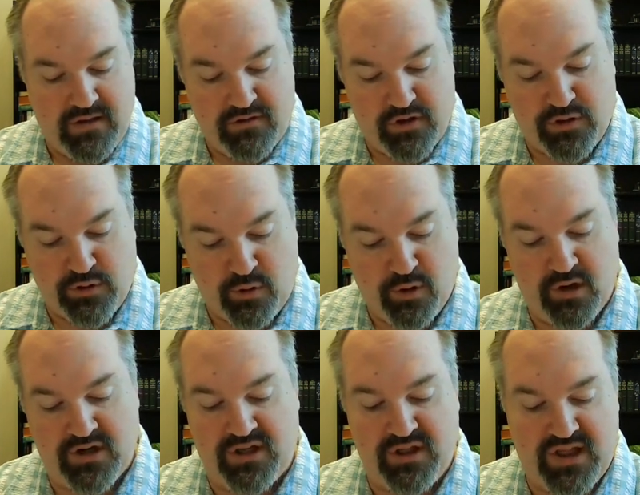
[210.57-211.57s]
The
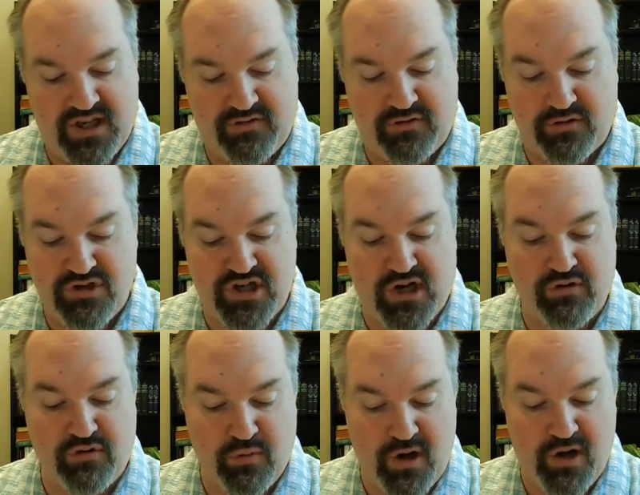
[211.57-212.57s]
thorn and thistle shall
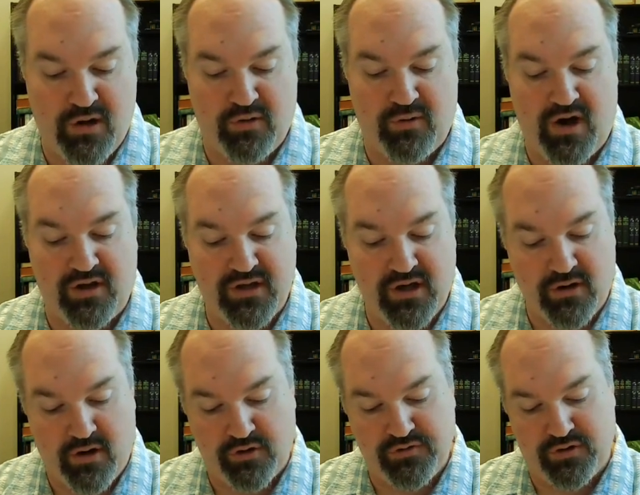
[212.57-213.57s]
grow on their
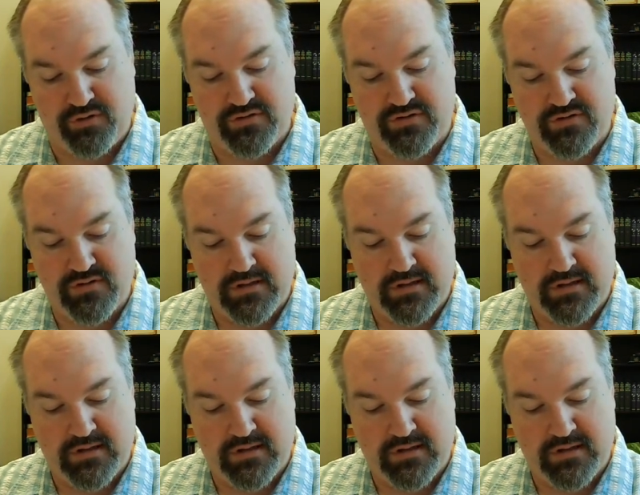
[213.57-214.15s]
altars.